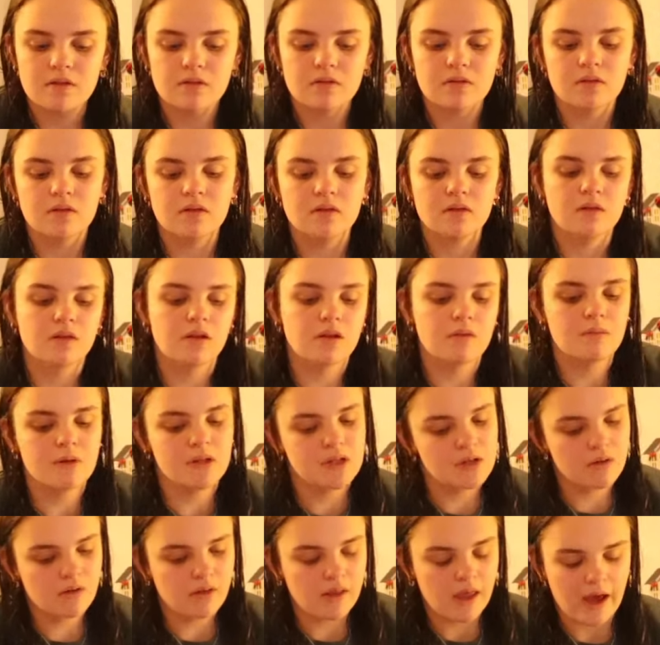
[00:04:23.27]
I'm gonna
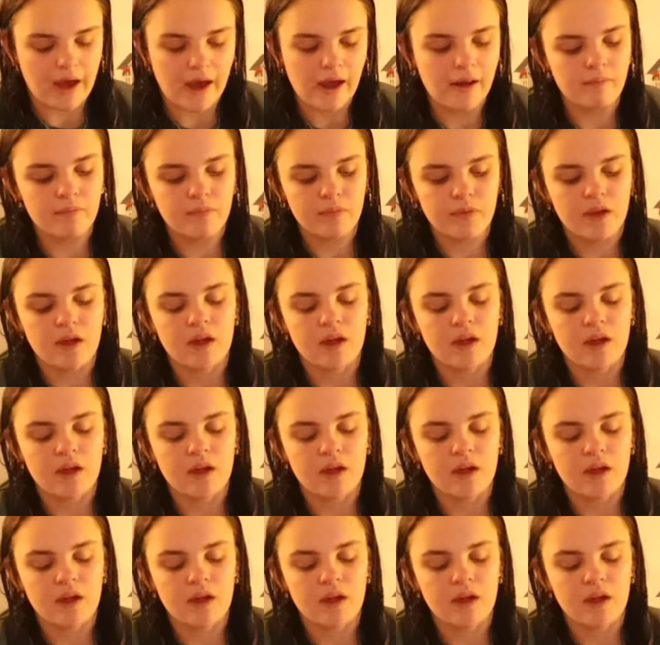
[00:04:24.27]
be doing that,